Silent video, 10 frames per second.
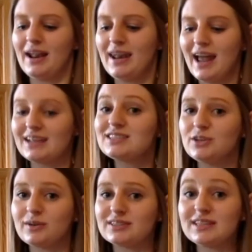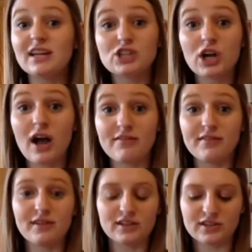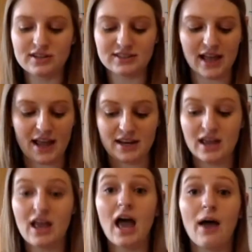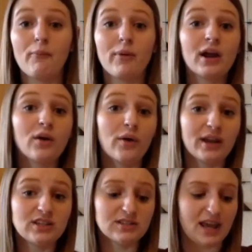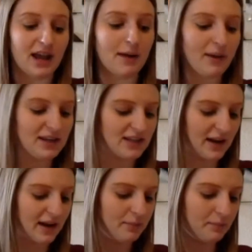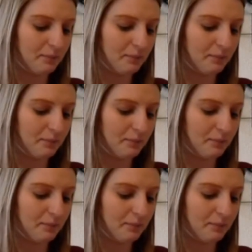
Next, you can set your coffee filter aside and we are going to take our bandana.